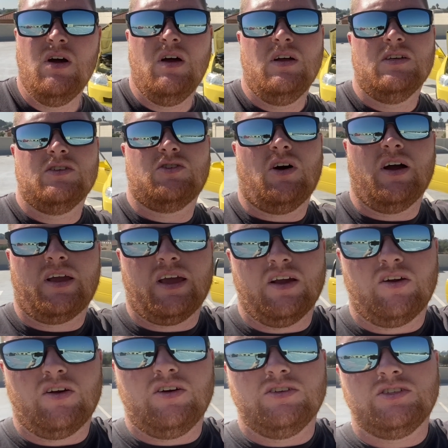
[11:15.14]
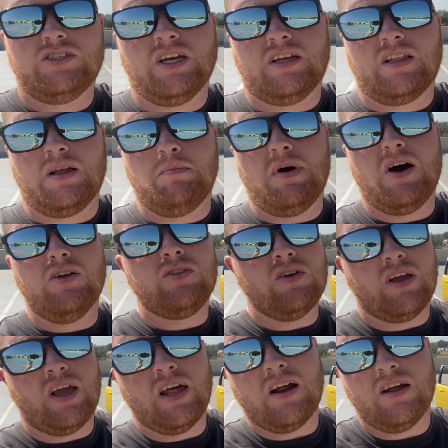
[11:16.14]
so I can go and check them out
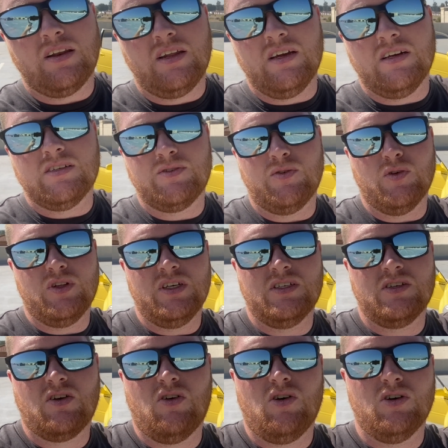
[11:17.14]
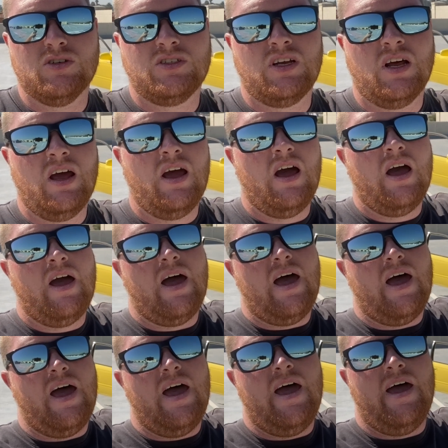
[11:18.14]
to get ideas for these cars.
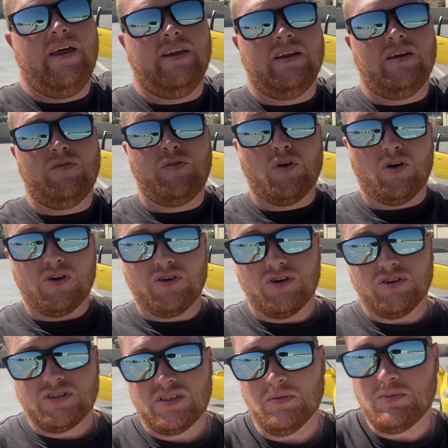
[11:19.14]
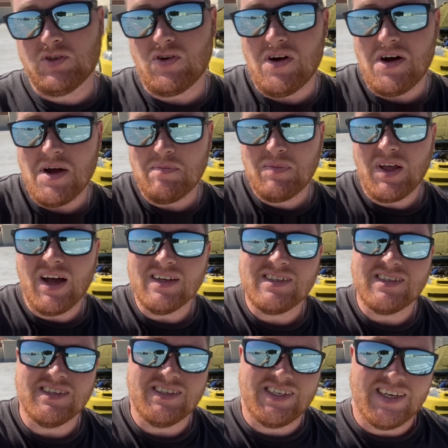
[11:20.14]
And if you're not subscribed, I
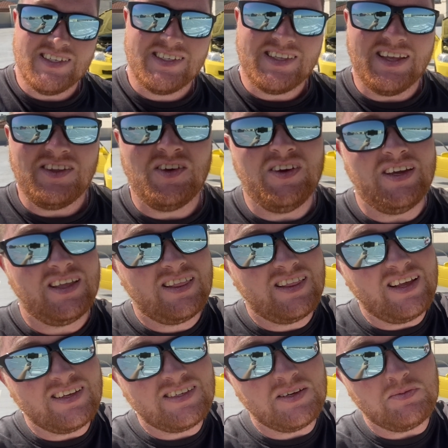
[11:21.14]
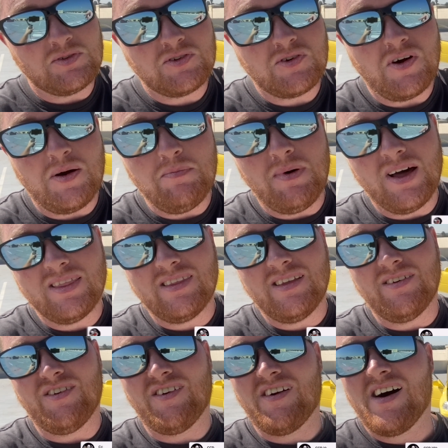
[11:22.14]
suggest that you hit that subscribe
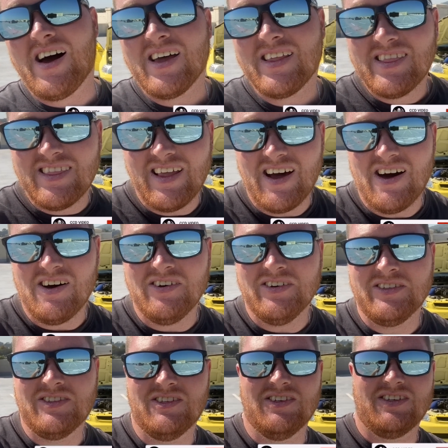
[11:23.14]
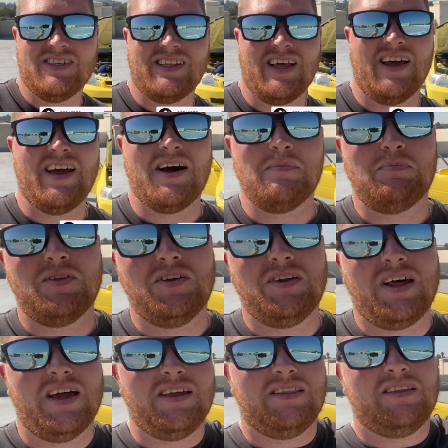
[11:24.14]
button right now to stay up to
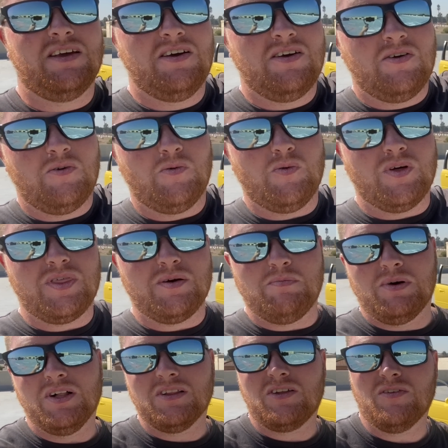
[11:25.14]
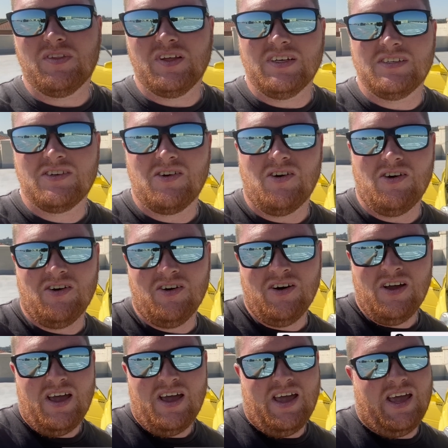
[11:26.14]
date with the build of this car,
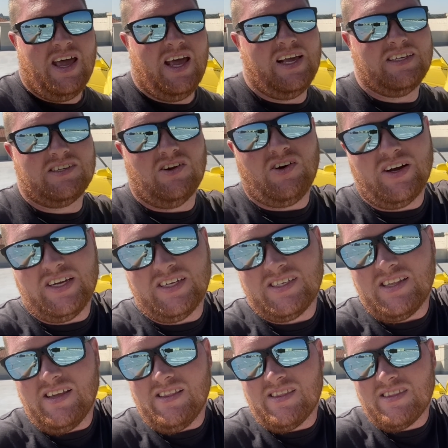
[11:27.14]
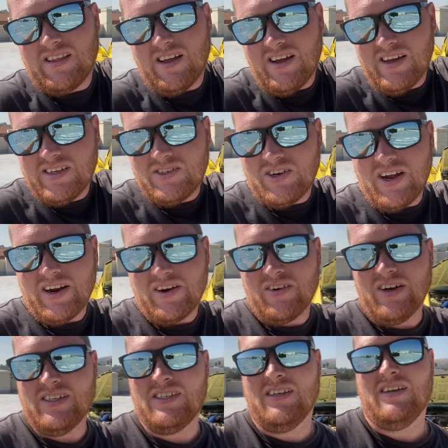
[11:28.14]
as long as the entire drag
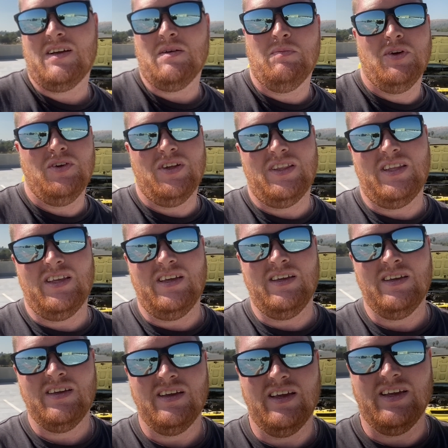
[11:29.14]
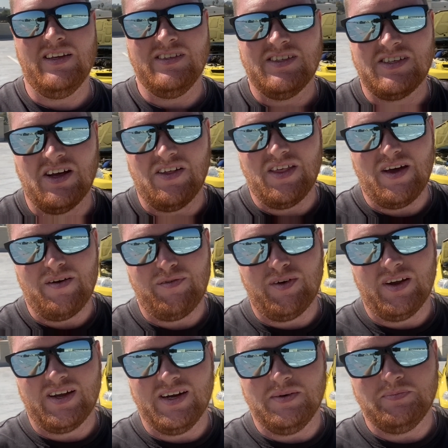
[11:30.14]
racing community in South
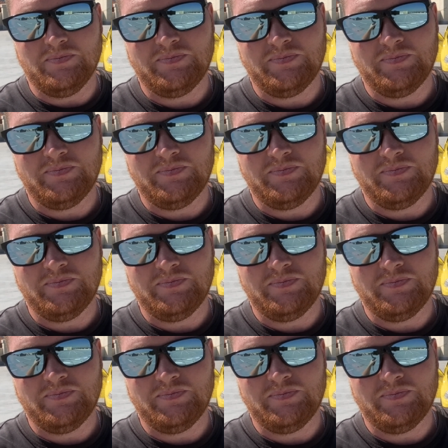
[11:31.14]
Africa.